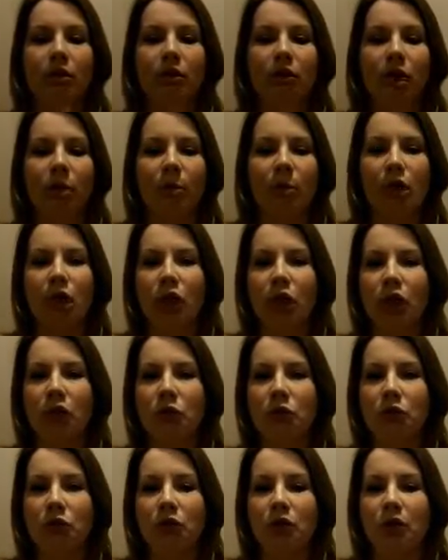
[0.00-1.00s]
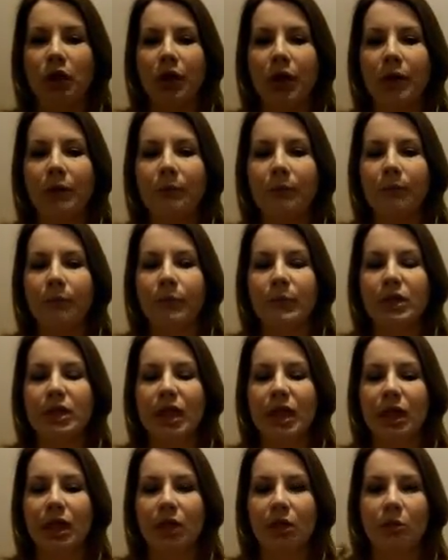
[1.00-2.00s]
nude colour, so
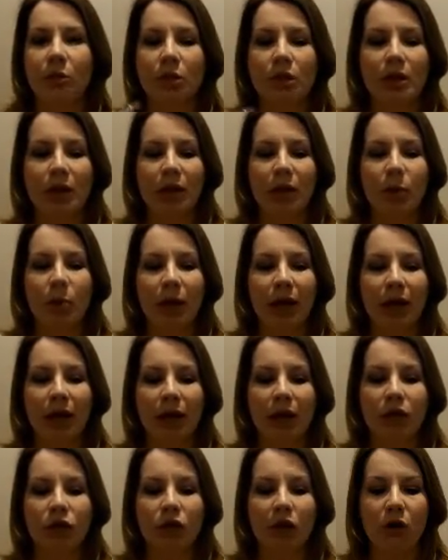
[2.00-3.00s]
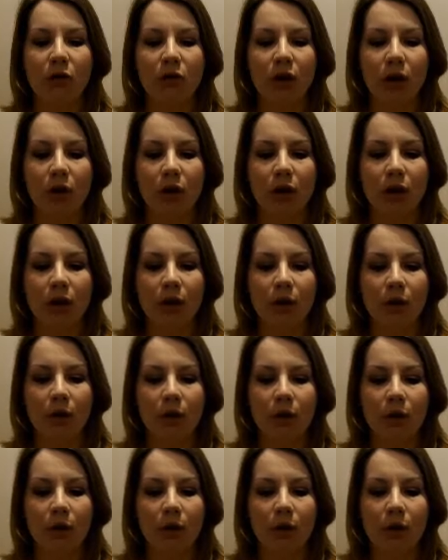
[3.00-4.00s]
like almost like a pale toffee colour.
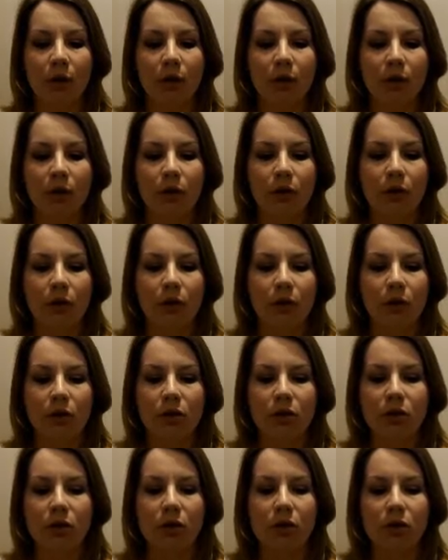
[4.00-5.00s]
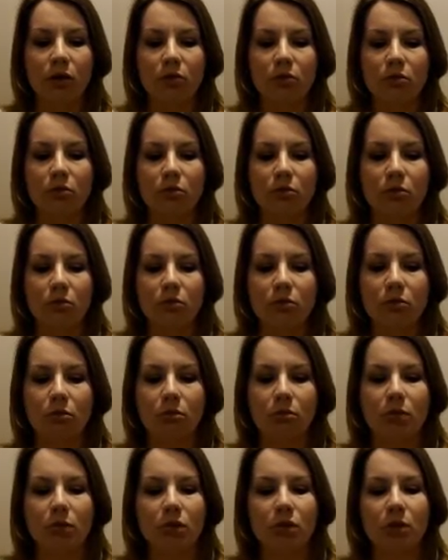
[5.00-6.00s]
So I'll just
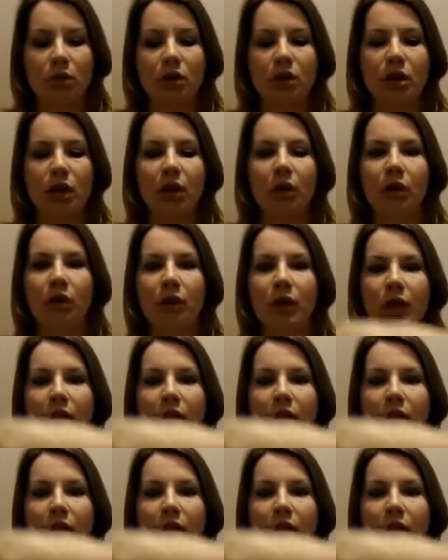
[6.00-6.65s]
swatch that on